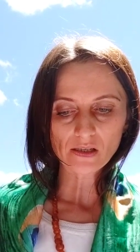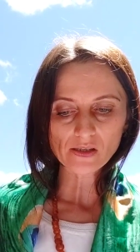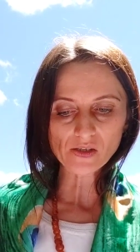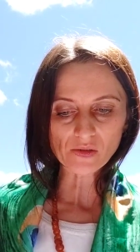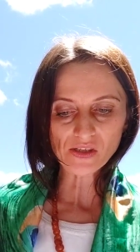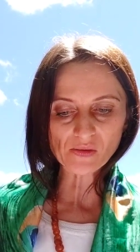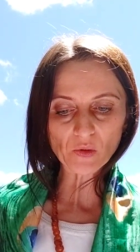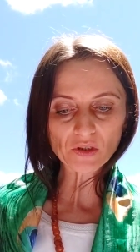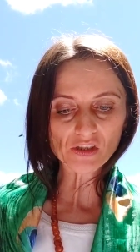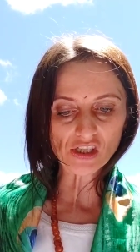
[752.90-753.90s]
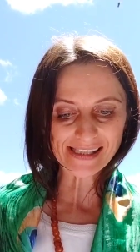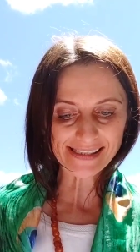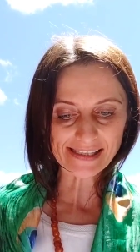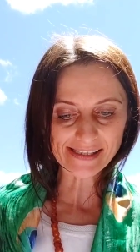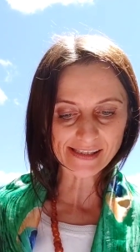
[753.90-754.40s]
So it's more than
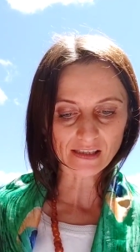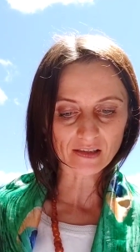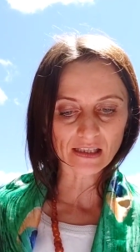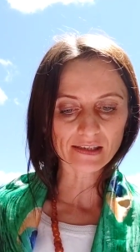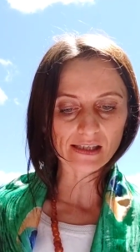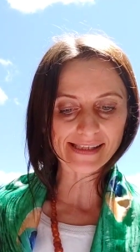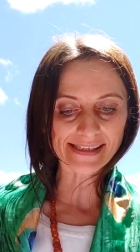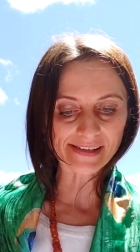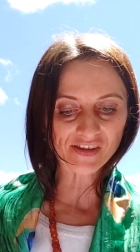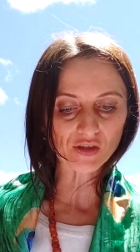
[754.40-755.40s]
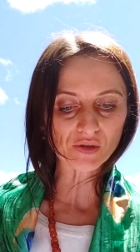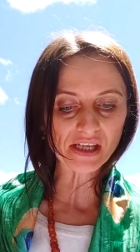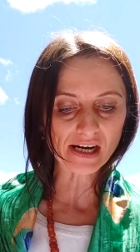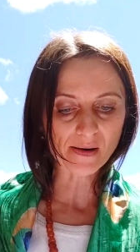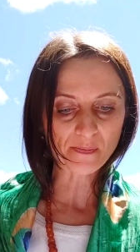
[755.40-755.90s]
just testing that sets
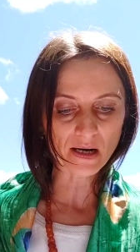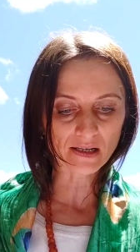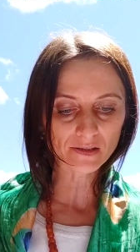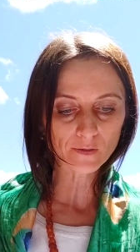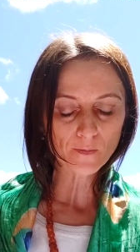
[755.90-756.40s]
doTERRA apart.